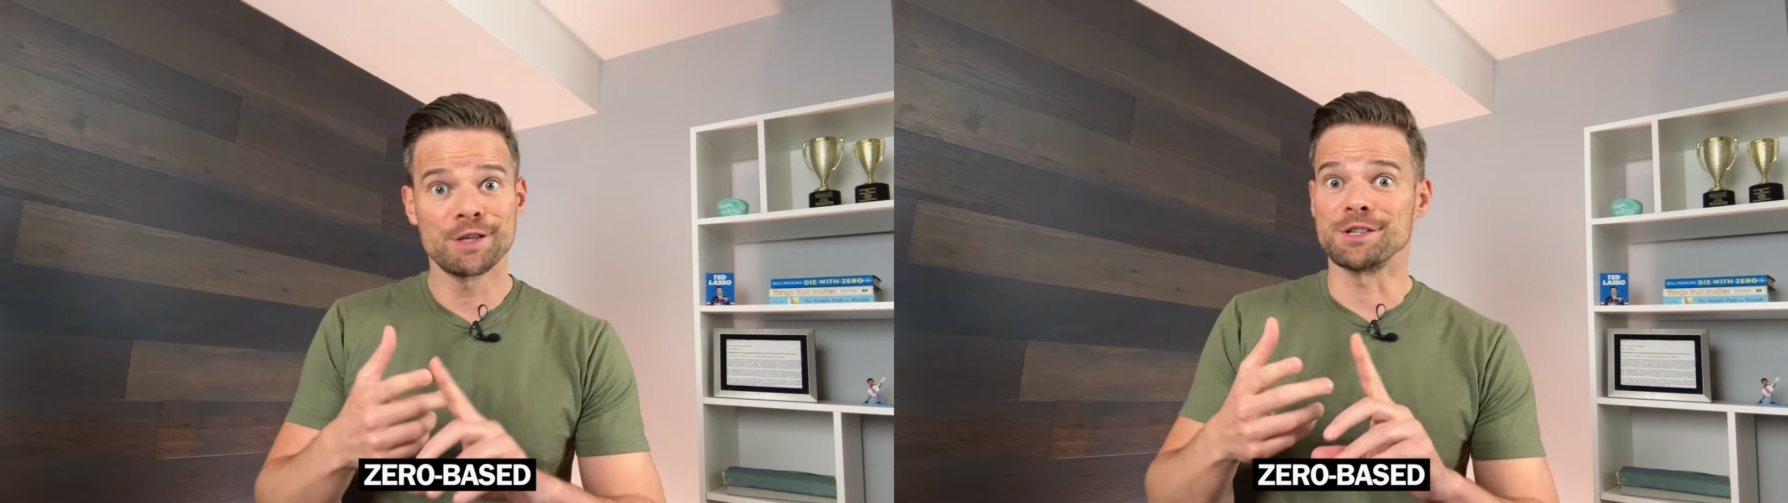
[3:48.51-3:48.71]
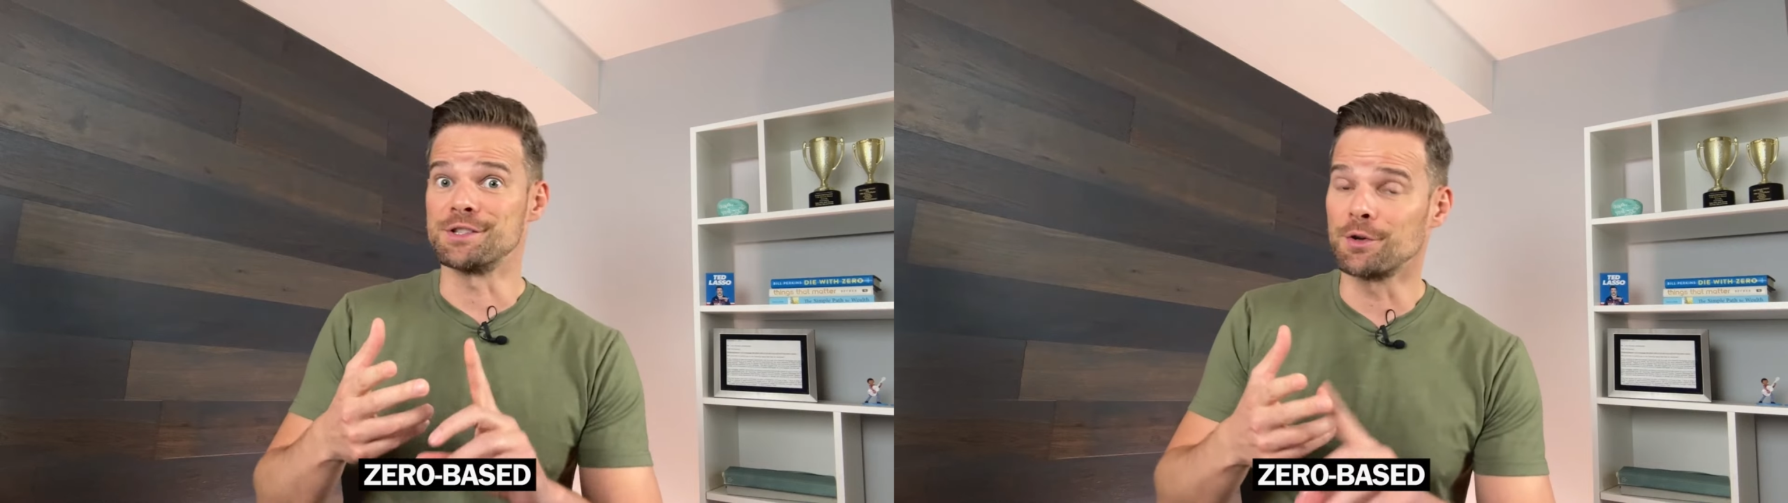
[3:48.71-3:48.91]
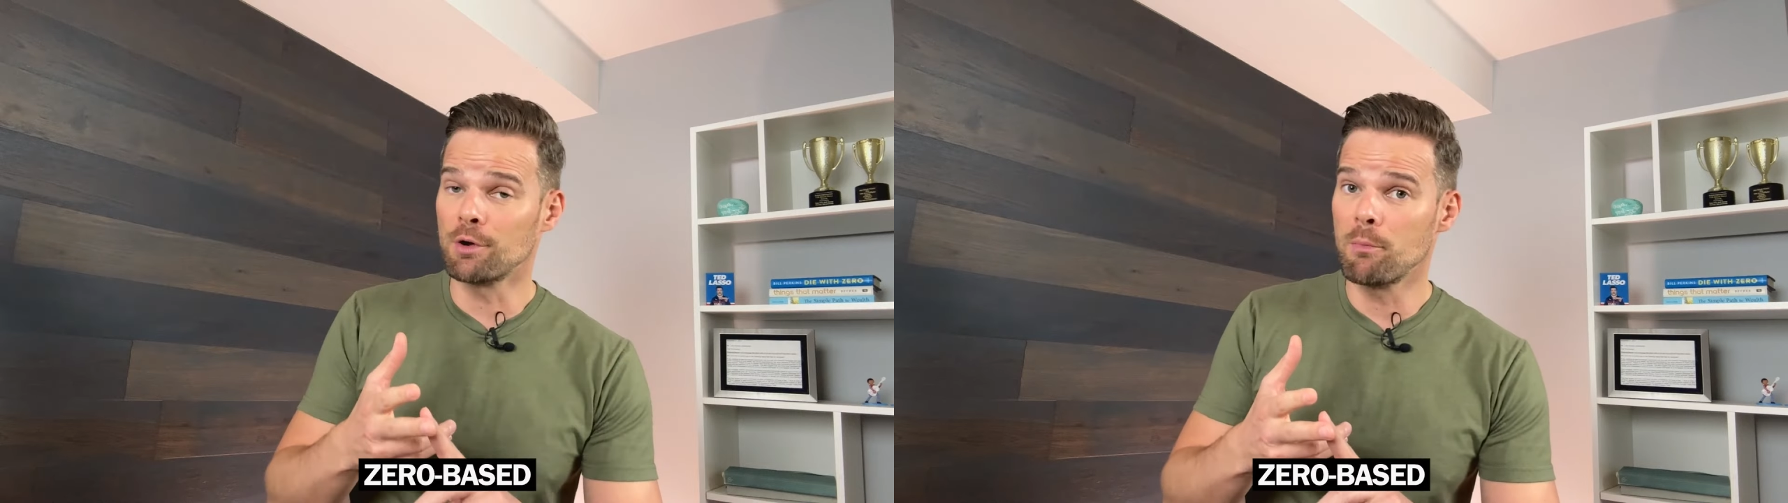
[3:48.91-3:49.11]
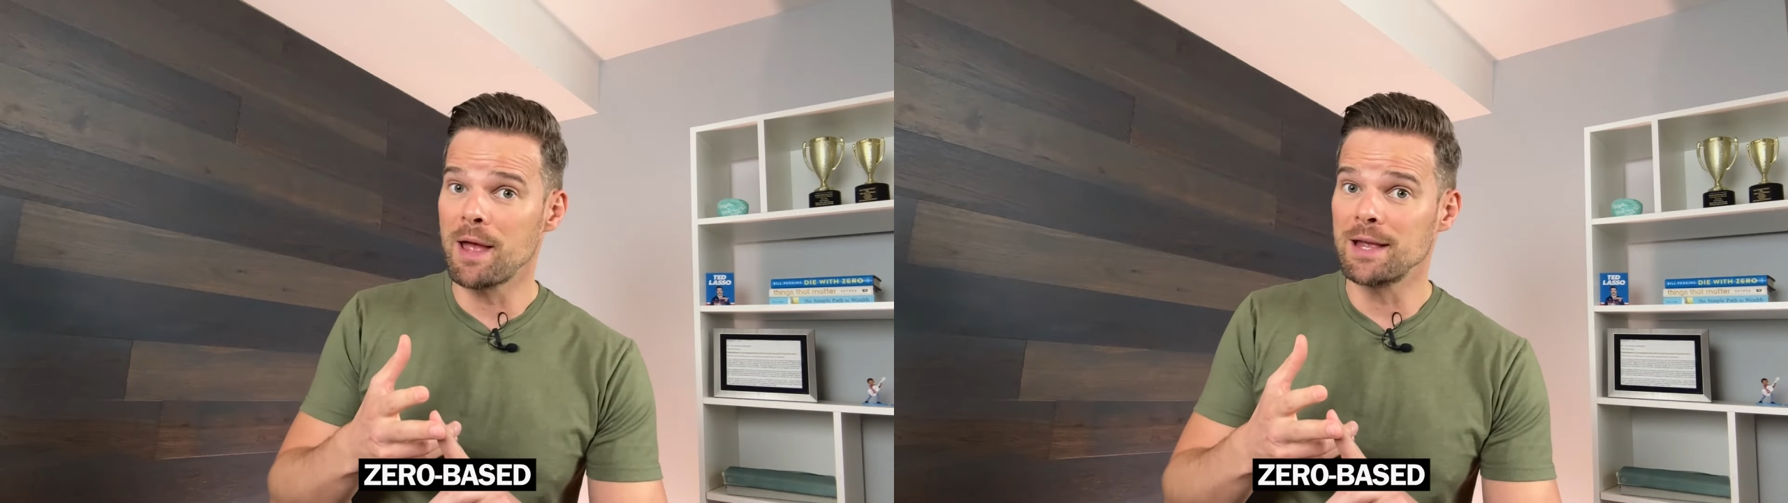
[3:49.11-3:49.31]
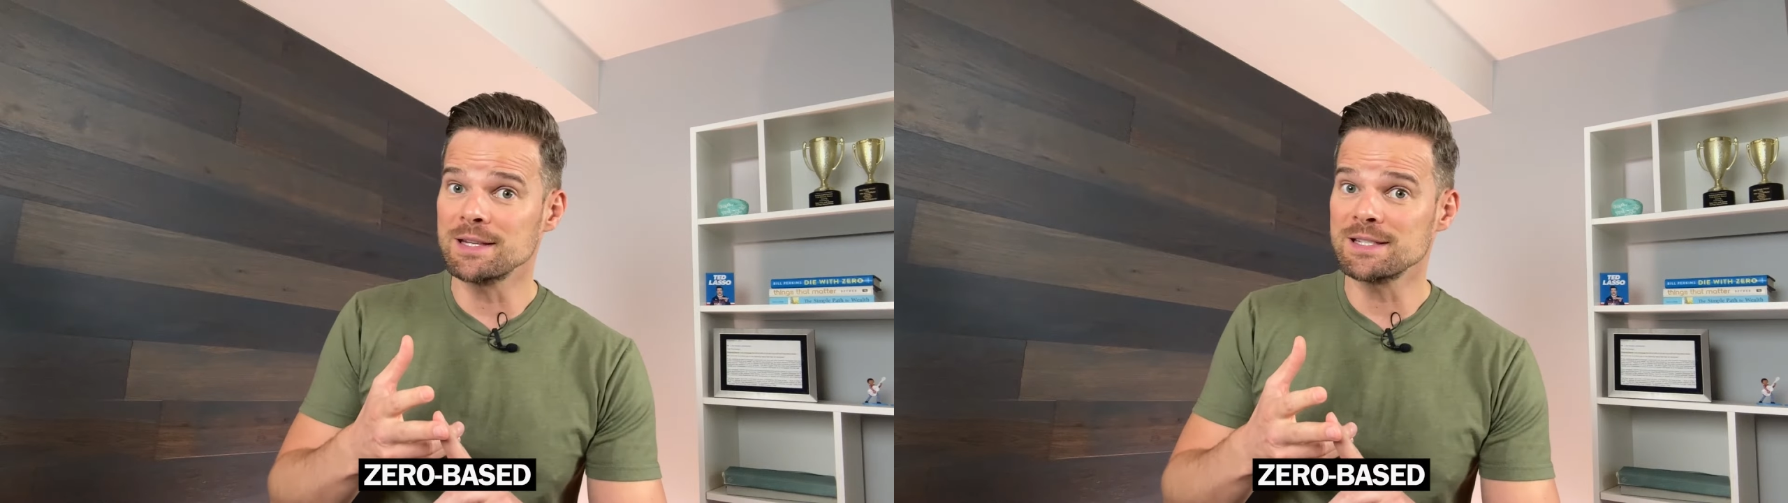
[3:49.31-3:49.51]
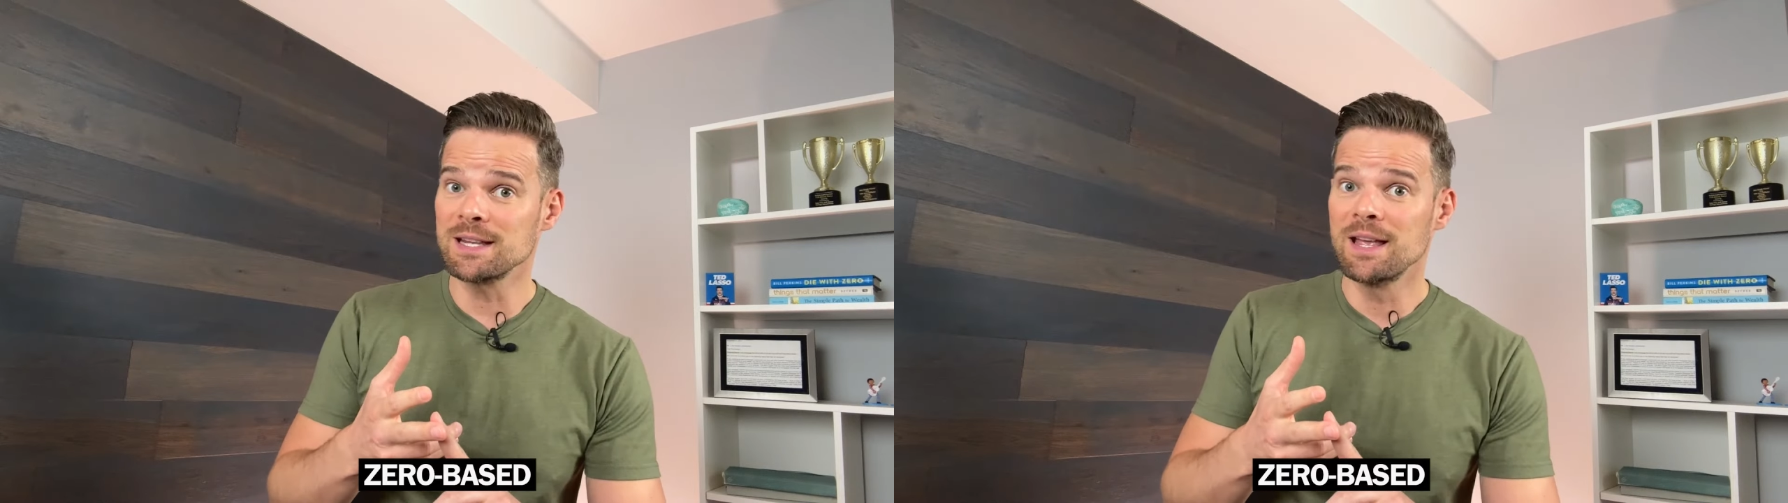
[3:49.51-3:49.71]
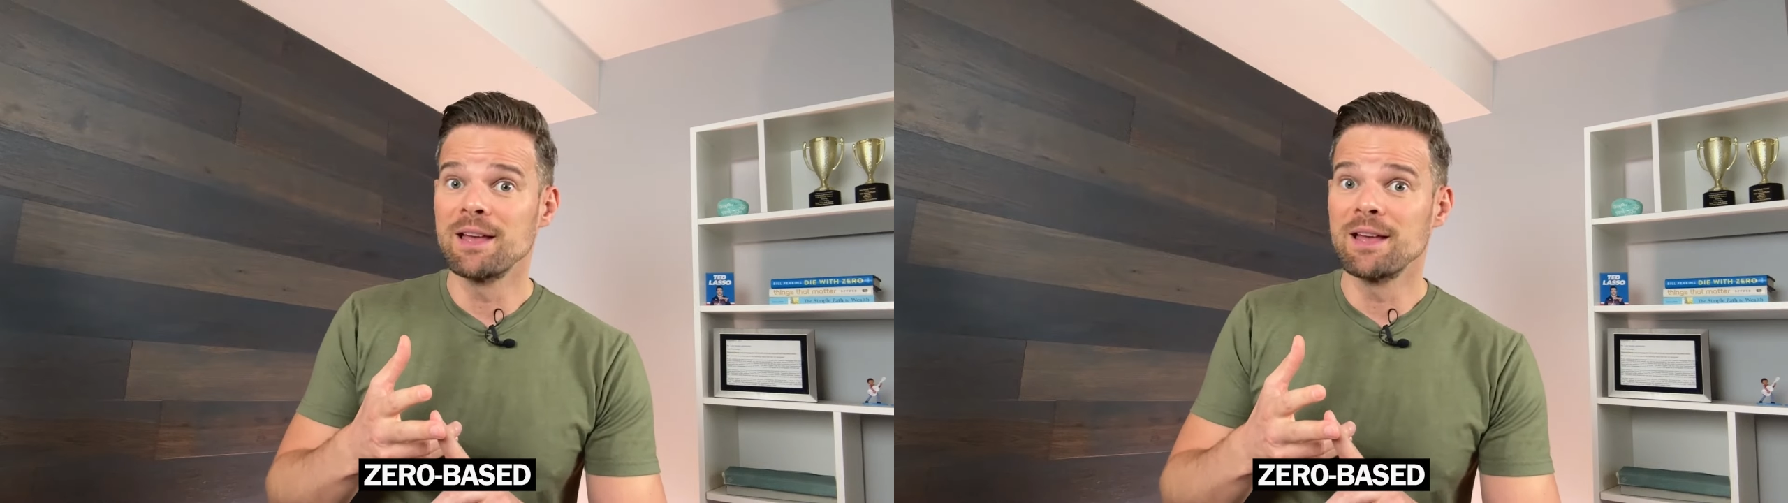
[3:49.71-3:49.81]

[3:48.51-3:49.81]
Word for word: zero based,